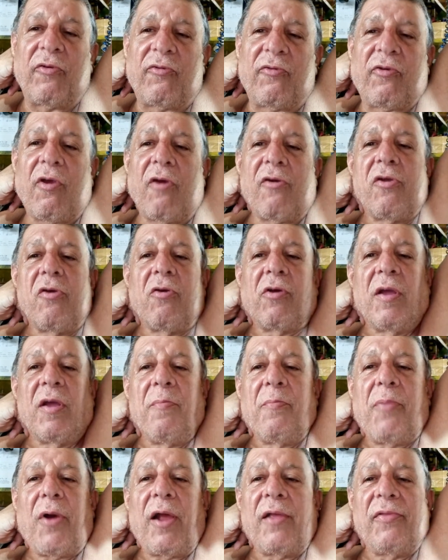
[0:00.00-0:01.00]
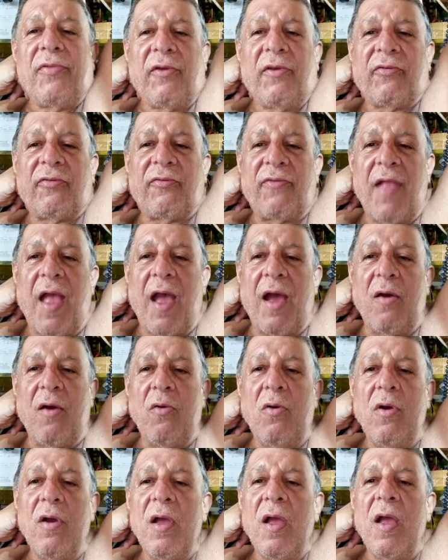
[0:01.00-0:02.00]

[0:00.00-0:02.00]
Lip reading: Sir, you can buy this now,